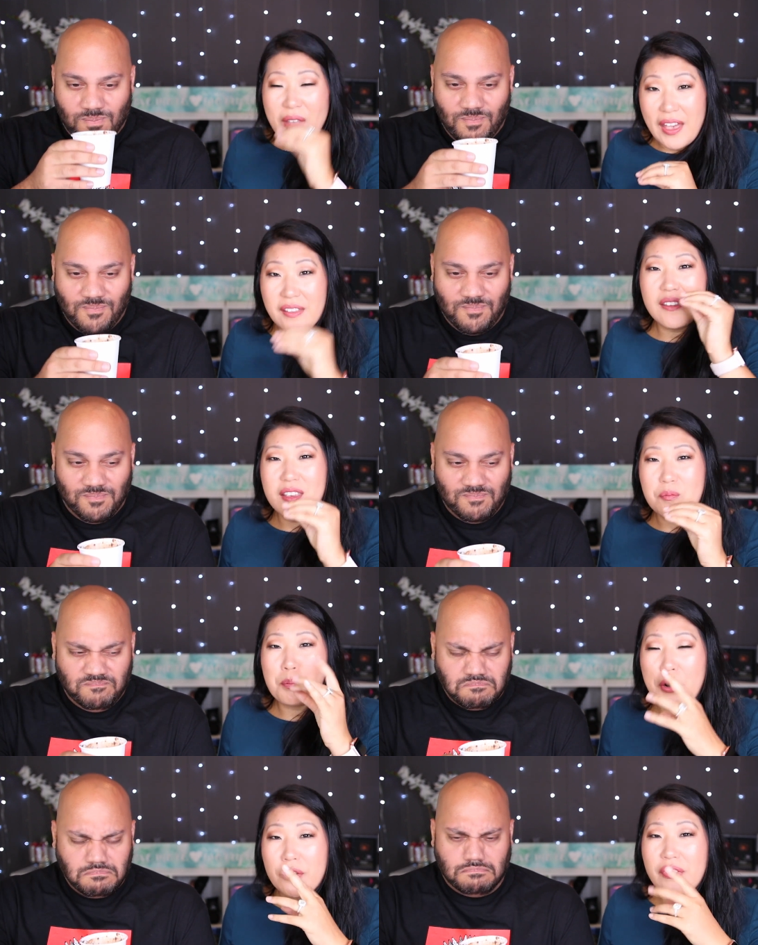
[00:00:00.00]
Speaker 1: as
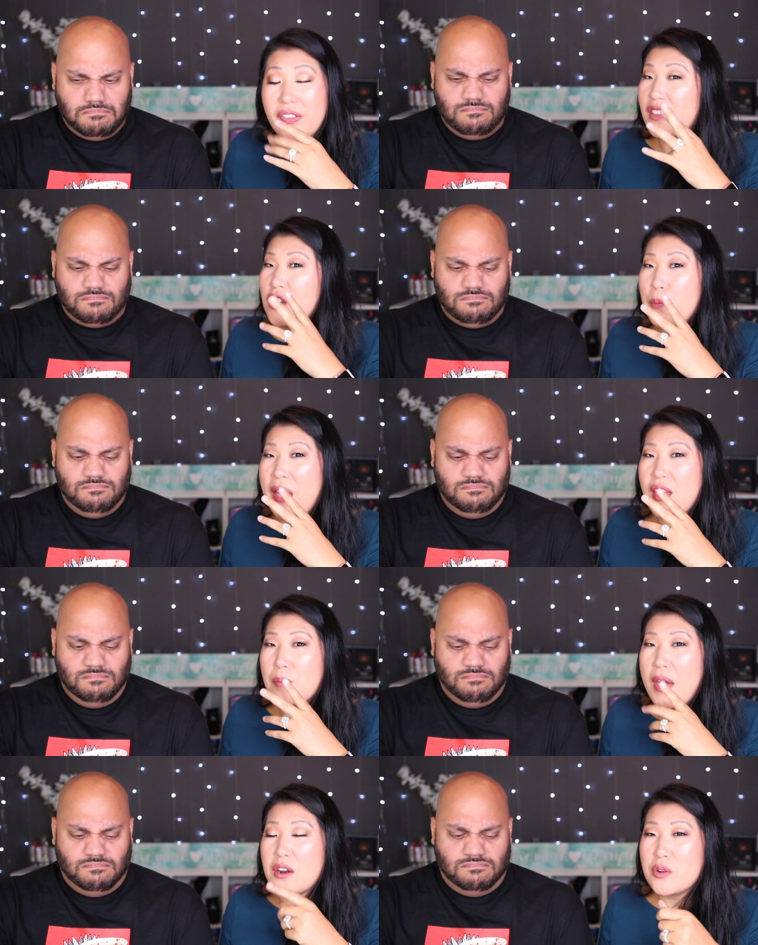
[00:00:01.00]
it bursts, it's like, you know,
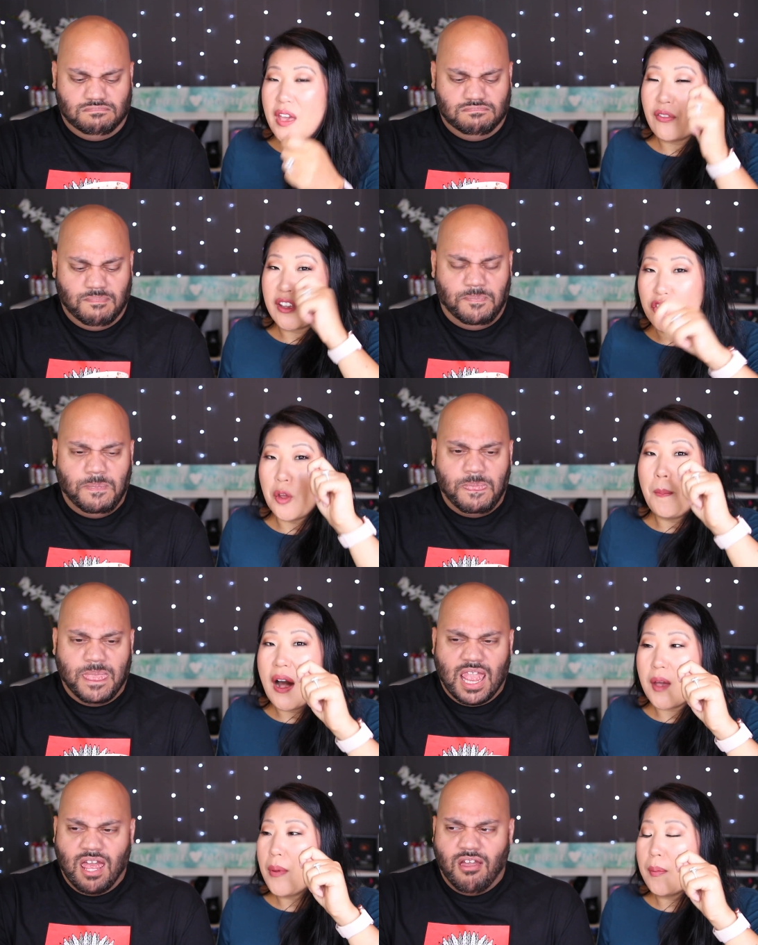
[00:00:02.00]
pancake batter where you have like a little
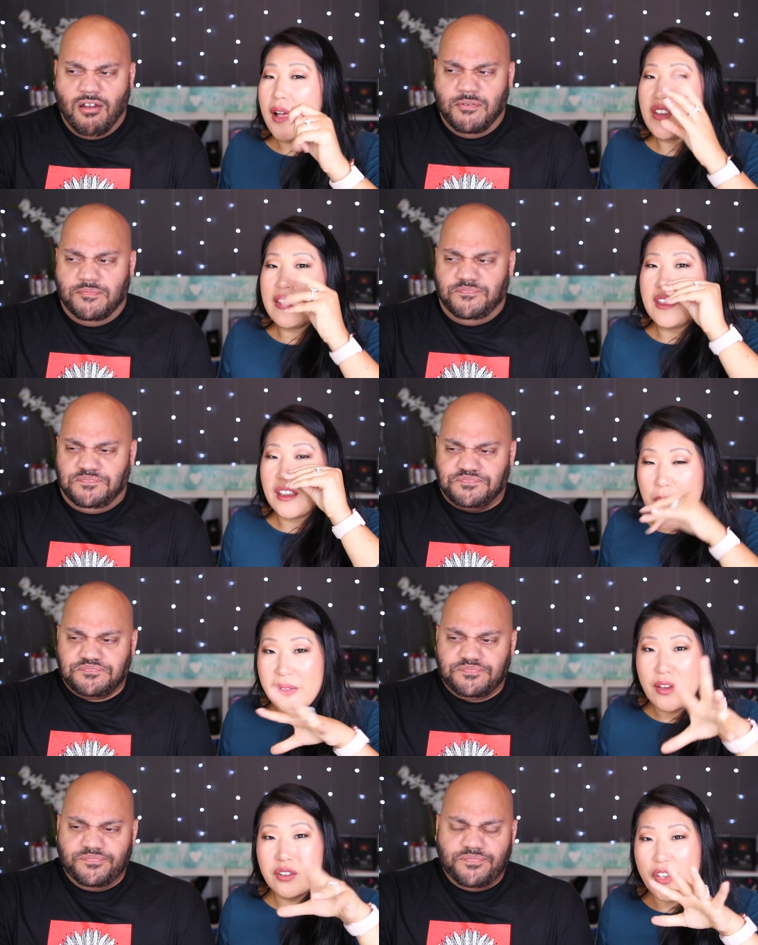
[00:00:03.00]
pocket bubble of it and then it
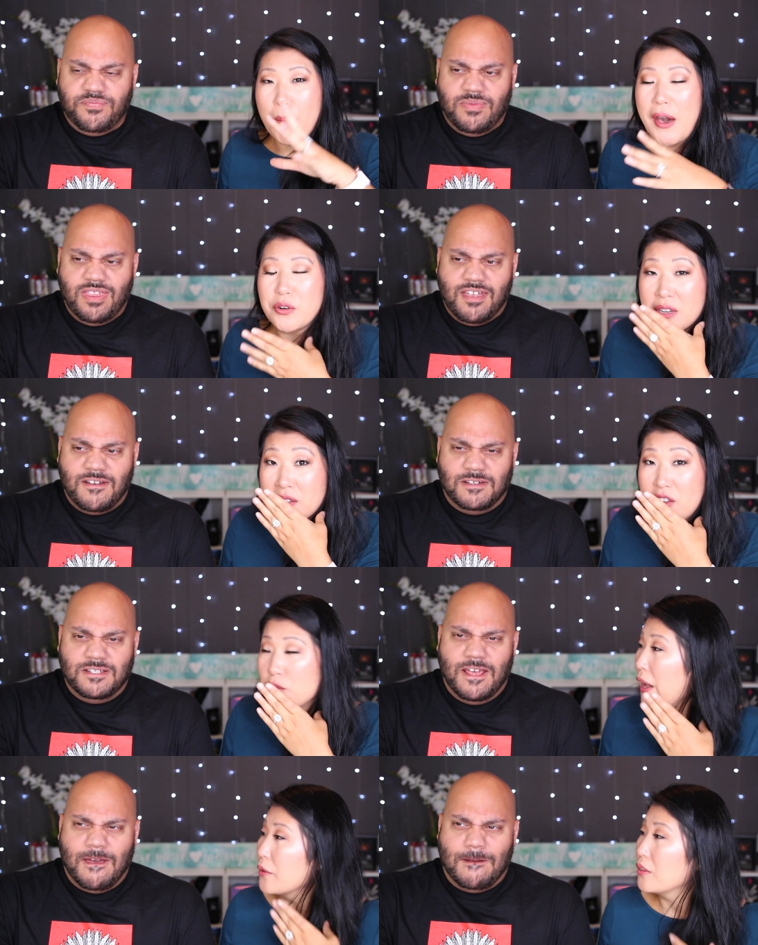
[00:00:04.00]
comes out and it's all powdery in
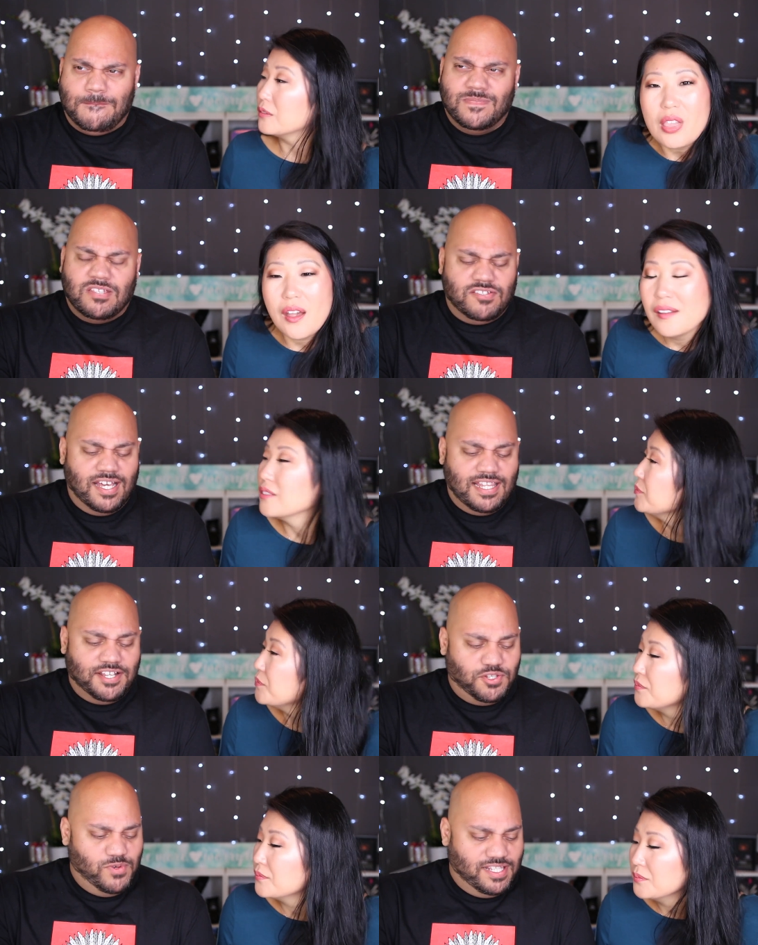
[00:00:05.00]
your mouth. Yeah,
Speaker 2: there's not a lot
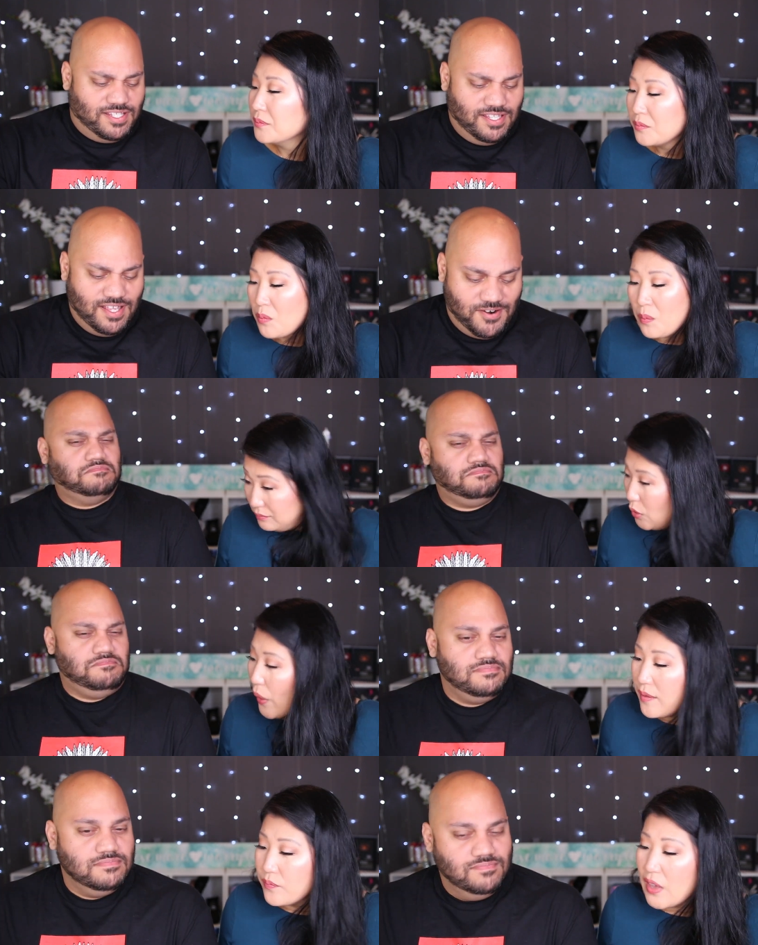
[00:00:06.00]
of sweetness in there.
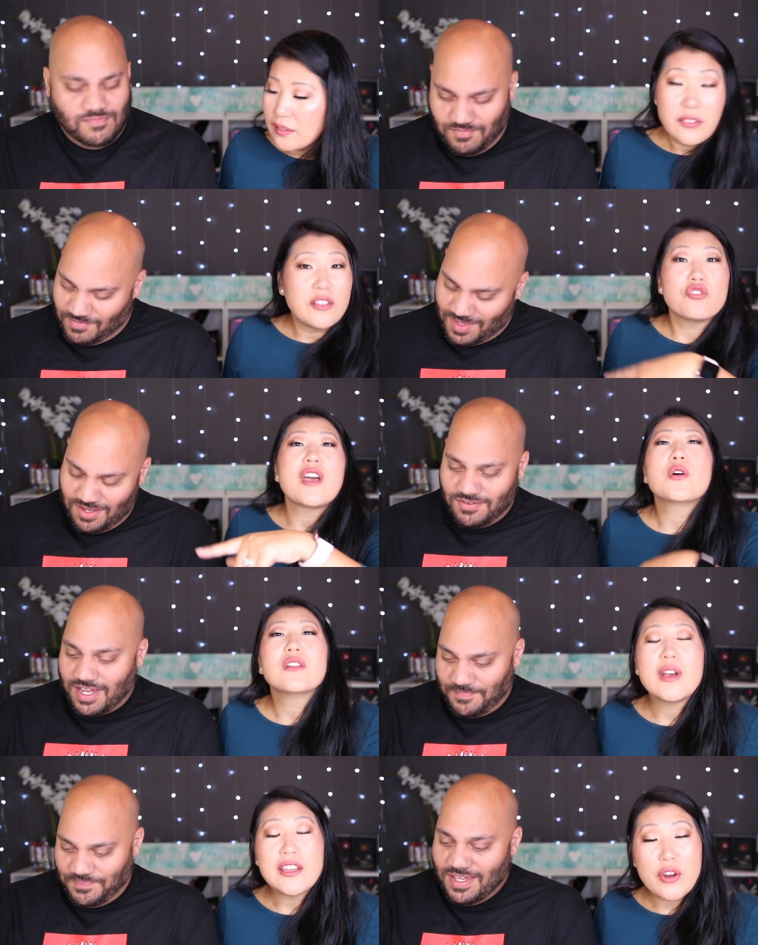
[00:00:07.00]
Speaker 1: Okay, yeah, let, us try the,
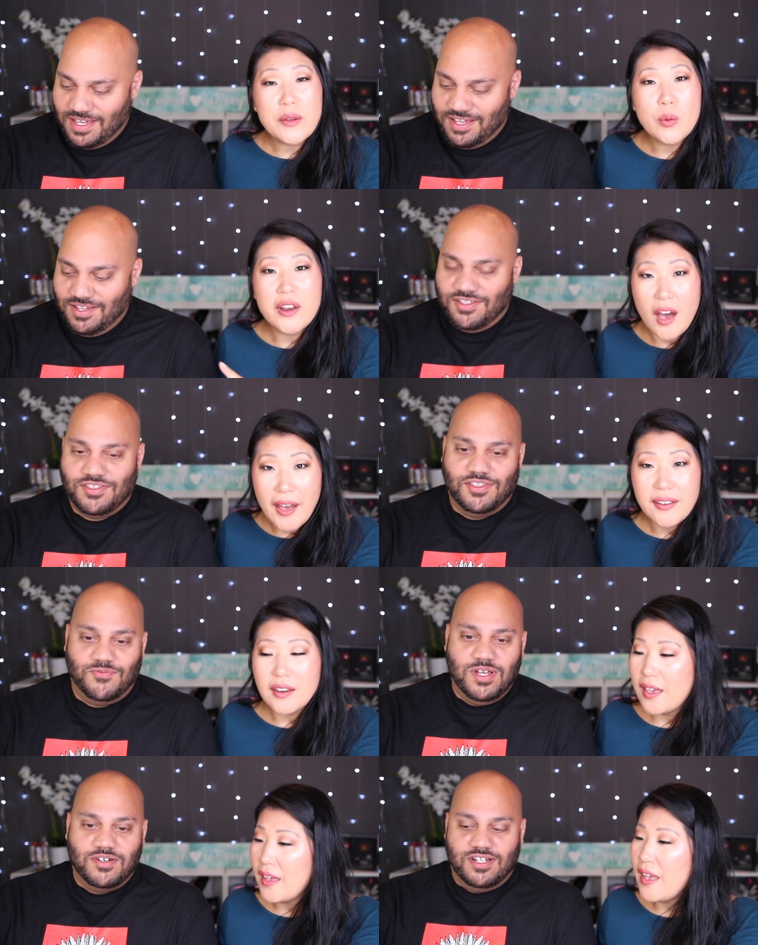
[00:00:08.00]
okay. I tried one hot. The
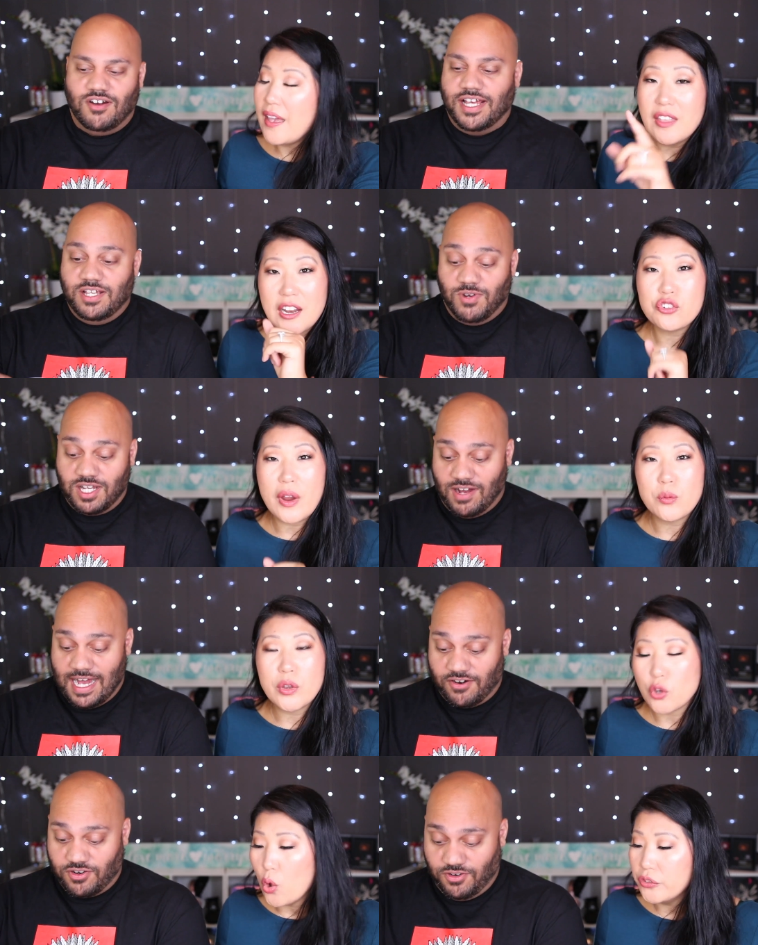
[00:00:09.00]
real good, and then I tried
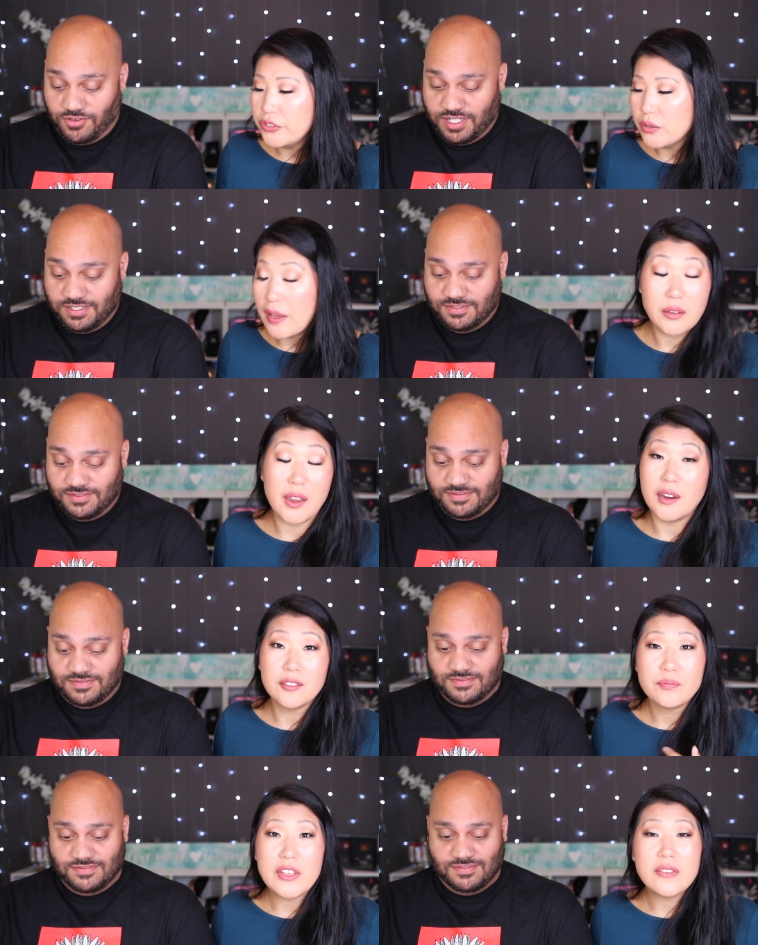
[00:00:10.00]
one cold, cold, too. I don't
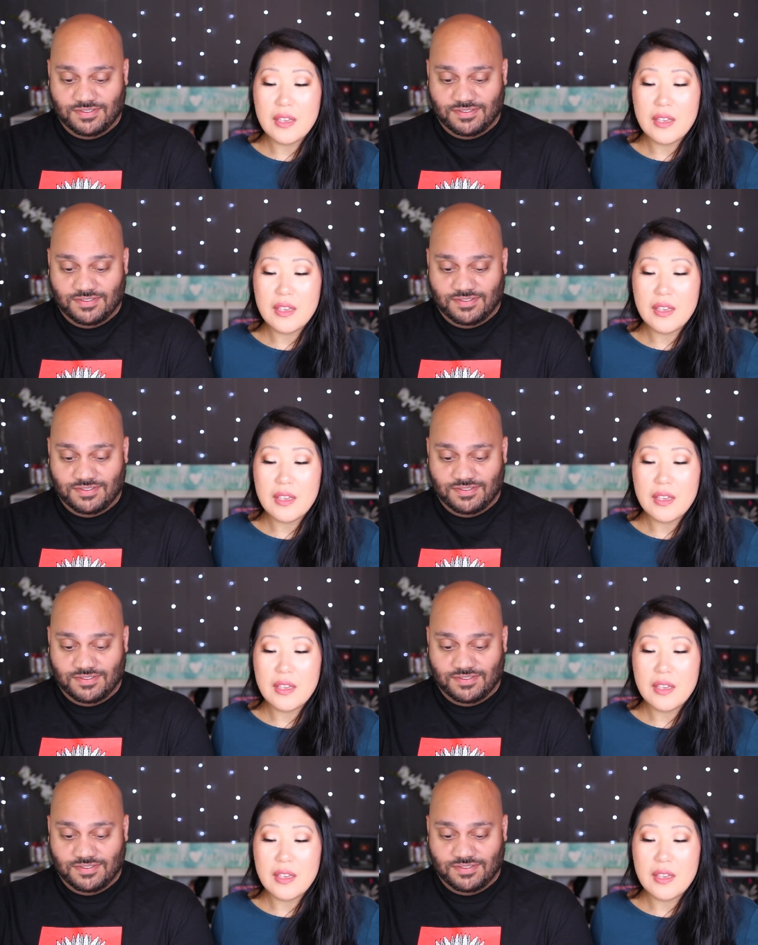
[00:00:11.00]
care. It's,